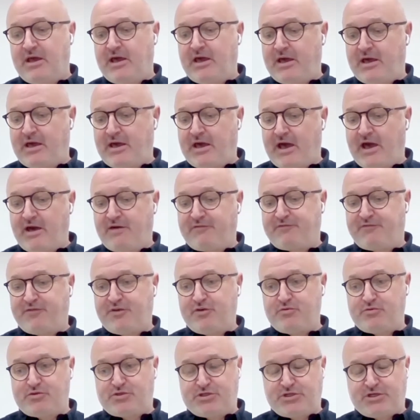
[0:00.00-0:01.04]
our
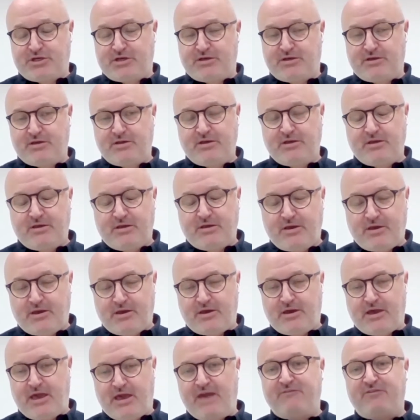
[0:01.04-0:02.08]
future
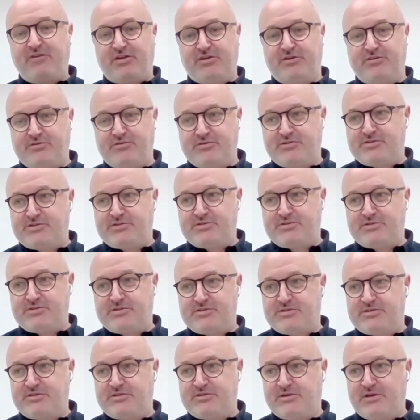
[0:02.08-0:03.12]
evidence,
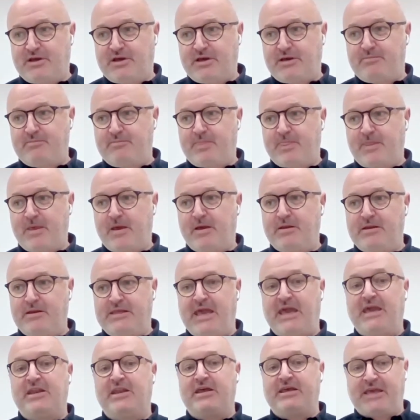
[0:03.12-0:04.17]
and
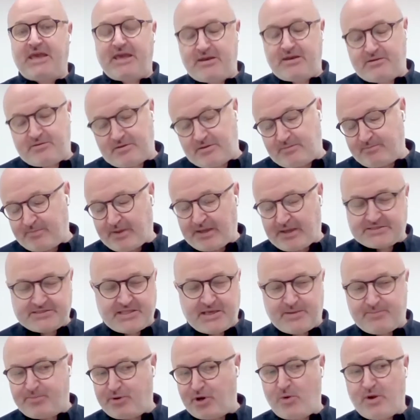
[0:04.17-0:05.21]
getting again back to
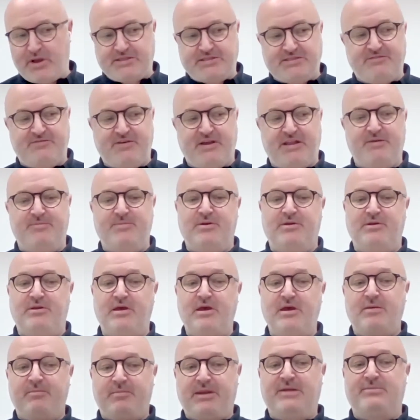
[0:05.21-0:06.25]
that proactive element,
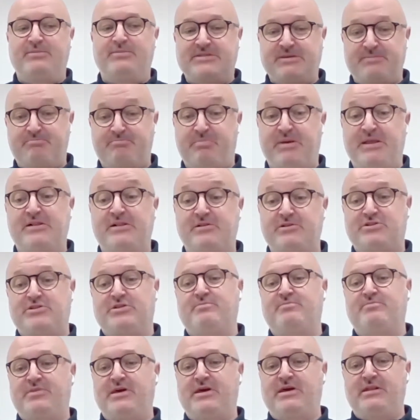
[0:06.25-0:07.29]
being able to build
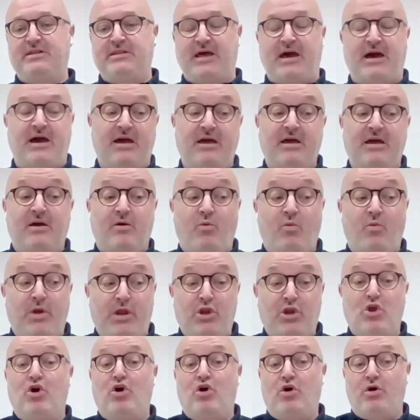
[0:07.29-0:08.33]
something that we
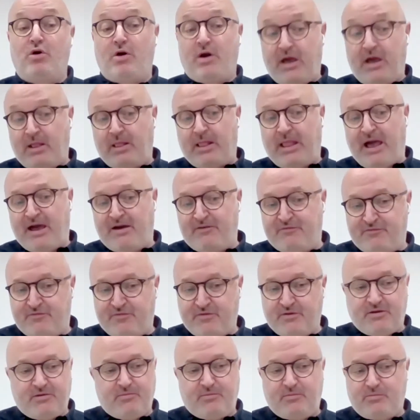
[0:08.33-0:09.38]
know will have
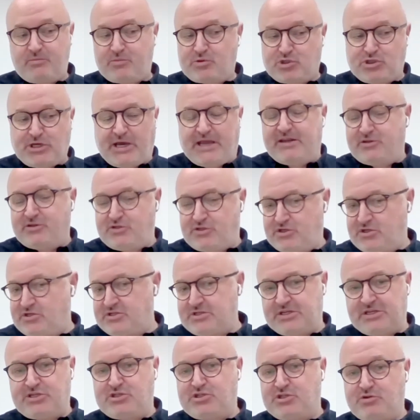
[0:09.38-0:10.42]
challenges
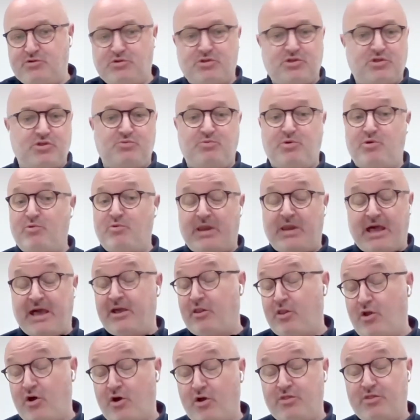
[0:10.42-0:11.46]
and issues because we rely
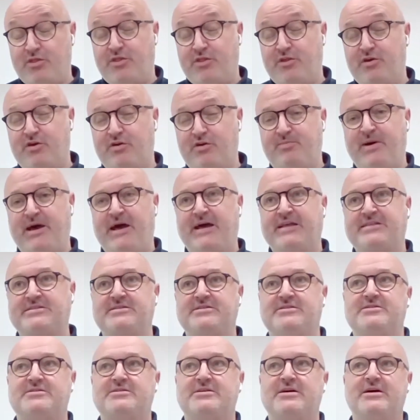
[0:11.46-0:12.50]
a lot on third
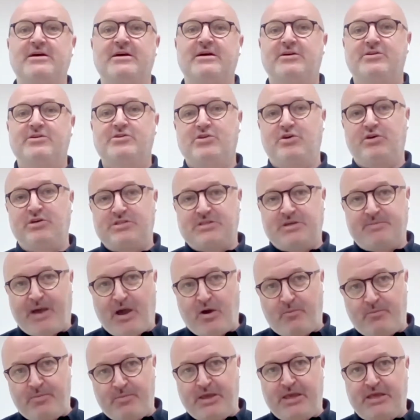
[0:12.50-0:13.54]
parties. So it's
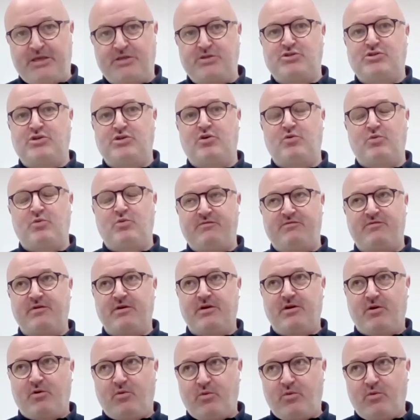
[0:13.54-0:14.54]
about making sure we